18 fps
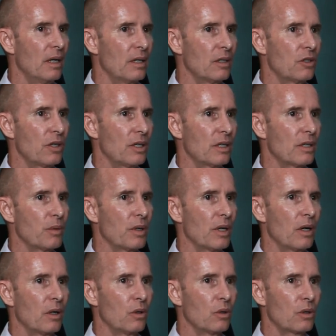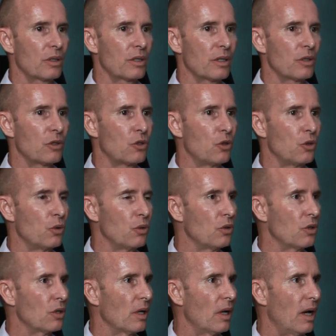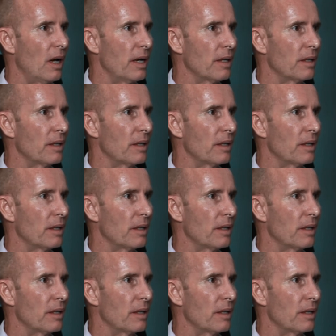Gee, so when I looked at June, July,